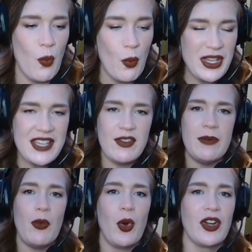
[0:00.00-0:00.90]

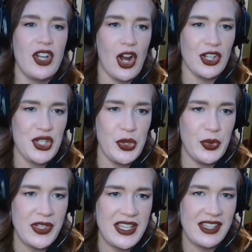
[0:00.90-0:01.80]
even more
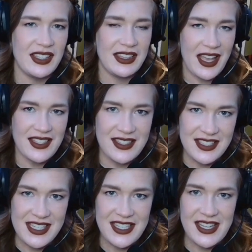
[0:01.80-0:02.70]
cartoony, less
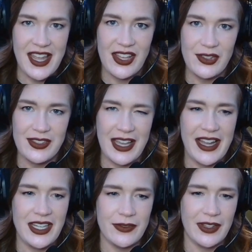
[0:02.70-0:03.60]
detailed
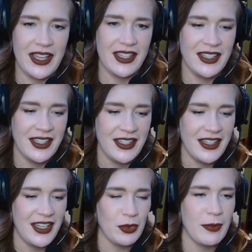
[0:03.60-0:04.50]
kind of like
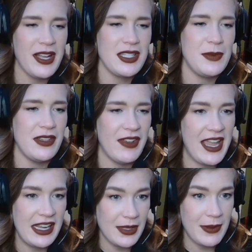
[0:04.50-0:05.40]
it reminds me of
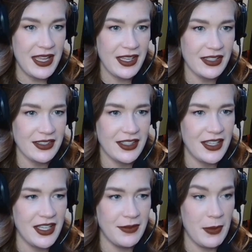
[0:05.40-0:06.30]
anime
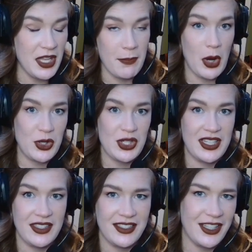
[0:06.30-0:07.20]

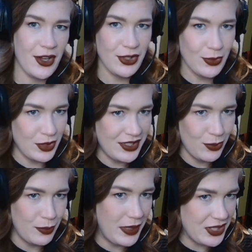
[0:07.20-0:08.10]
emotion, you know, you would
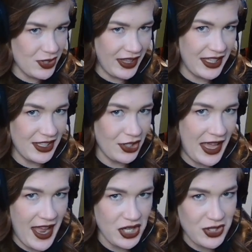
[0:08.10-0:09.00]
you would picture like a little
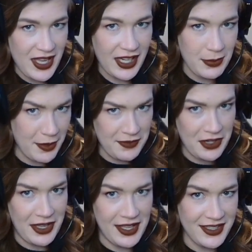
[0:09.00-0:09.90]
hashtag above
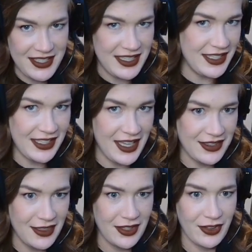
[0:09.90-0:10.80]
their head to
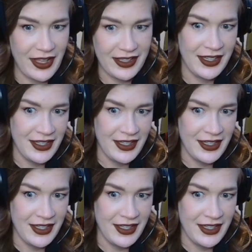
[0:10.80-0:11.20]
indicate that they're like